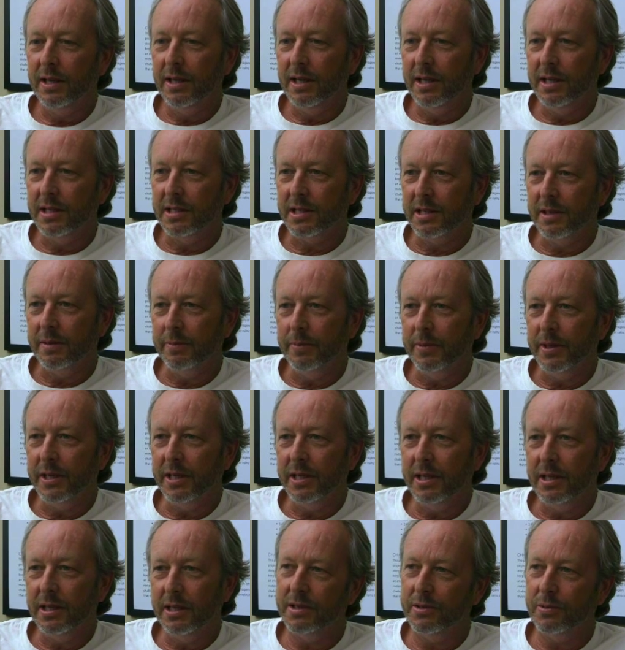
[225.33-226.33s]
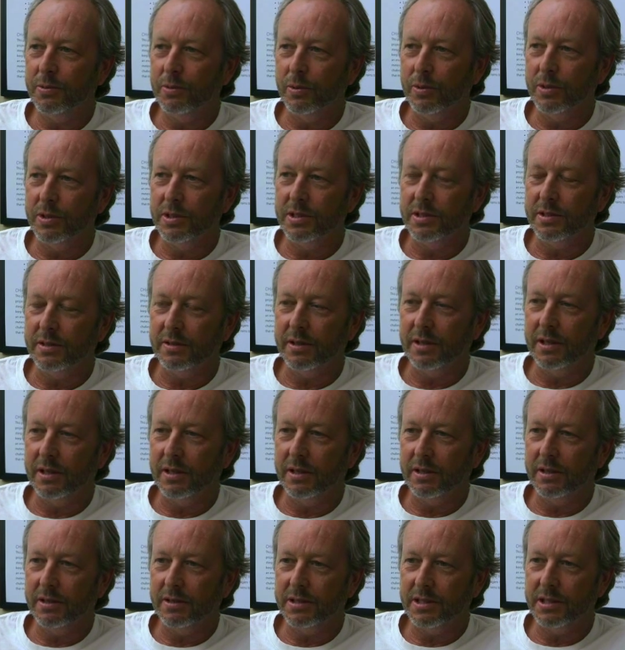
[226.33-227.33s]
is committed towards
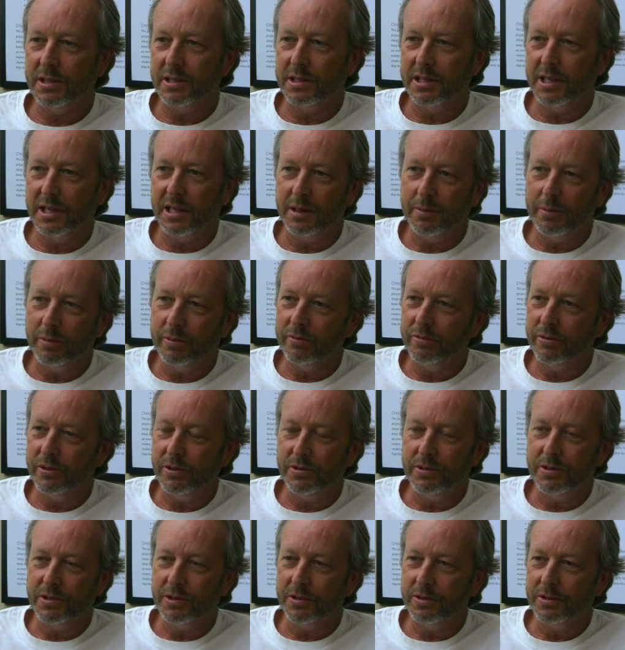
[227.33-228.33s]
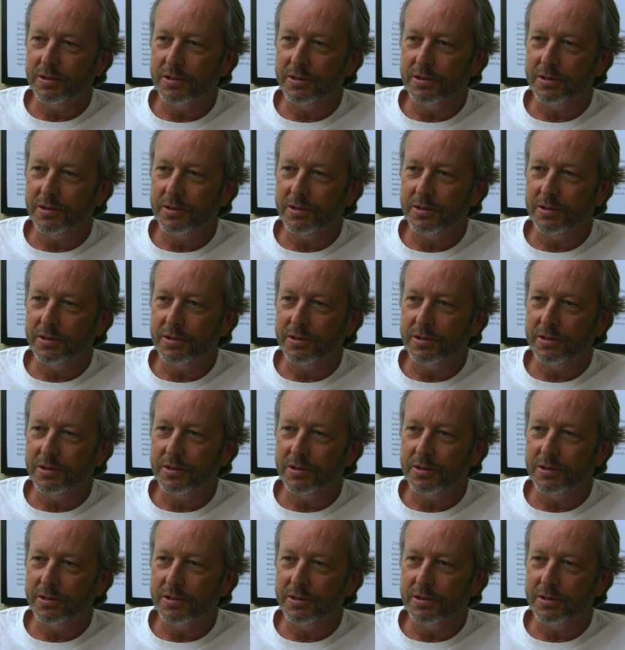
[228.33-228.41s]
a sustainable future.